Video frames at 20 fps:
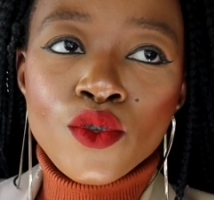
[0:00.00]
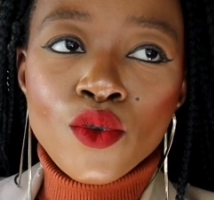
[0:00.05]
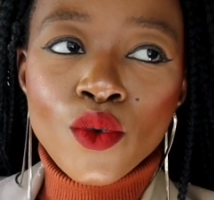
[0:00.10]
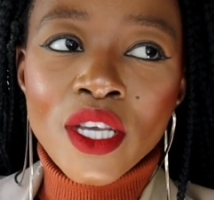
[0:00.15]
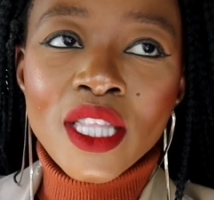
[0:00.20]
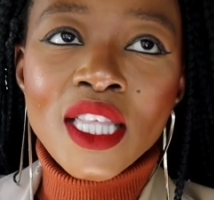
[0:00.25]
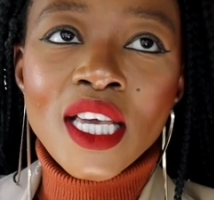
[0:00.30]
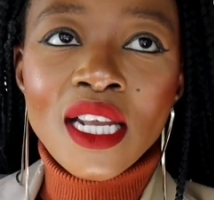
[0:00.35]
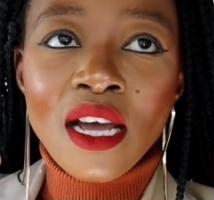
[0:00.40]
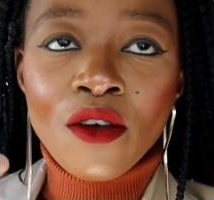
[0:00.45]

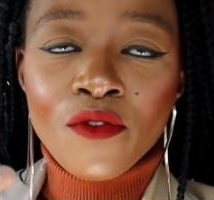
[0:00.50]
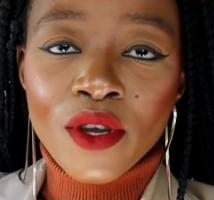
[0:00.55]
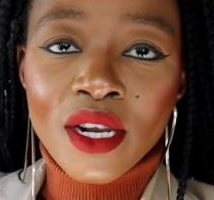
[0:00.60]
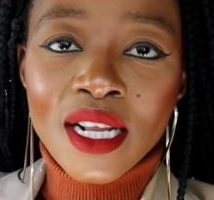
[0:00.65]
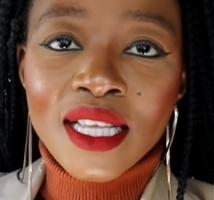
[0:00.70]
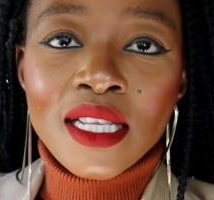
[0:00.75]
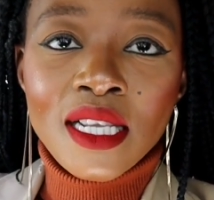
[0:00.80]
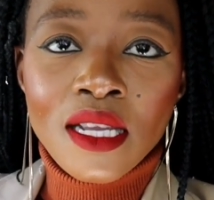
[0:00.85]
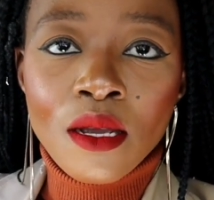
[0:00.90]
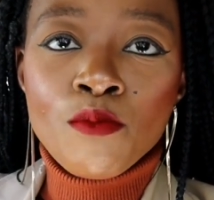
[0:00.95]
doing that are
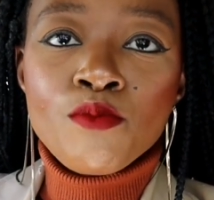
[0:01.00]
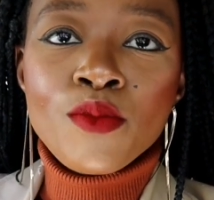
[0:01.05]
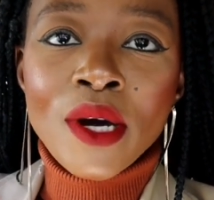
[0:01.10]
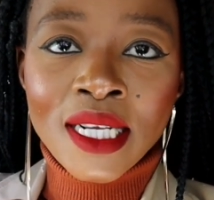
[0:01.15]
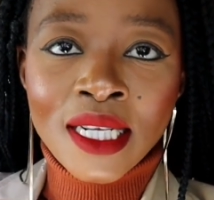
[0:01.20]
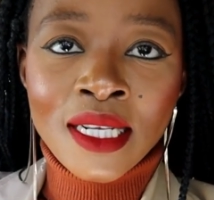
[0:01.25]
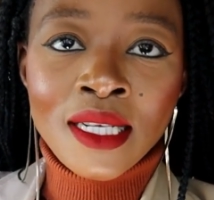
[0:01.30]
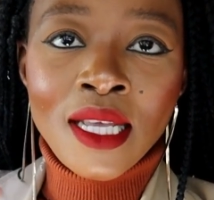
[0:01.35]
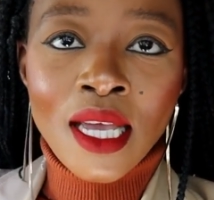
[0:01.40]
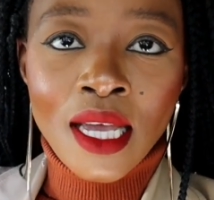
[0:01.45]
very slim,
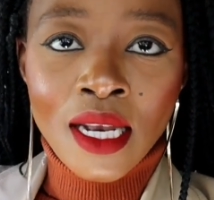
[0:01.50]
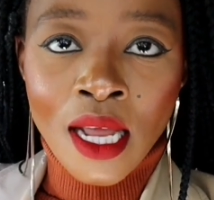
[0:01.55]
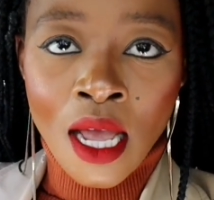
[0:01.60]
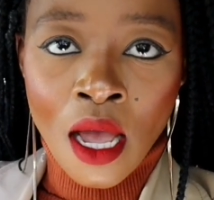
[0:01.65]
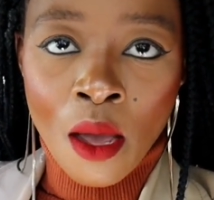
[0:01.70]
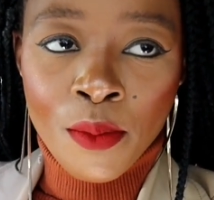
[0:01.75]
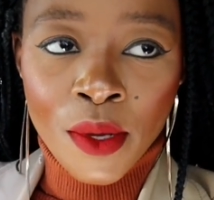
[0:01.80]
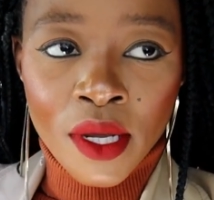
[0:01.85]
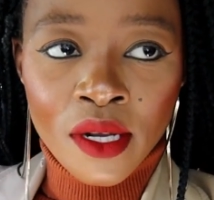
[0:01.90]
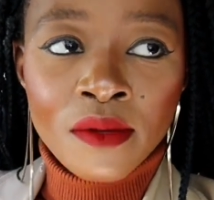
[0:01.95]
but it can
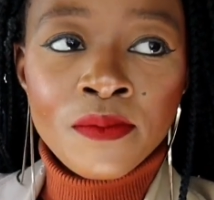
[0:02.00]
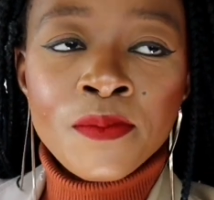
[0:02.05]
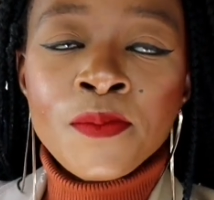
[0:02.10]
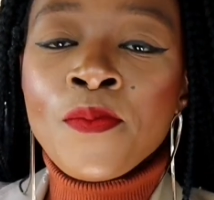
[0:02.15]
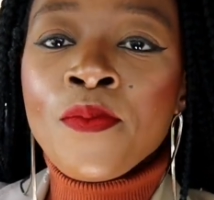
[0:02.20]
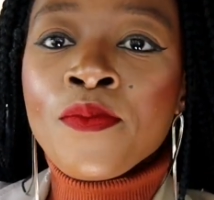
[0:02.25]
happen.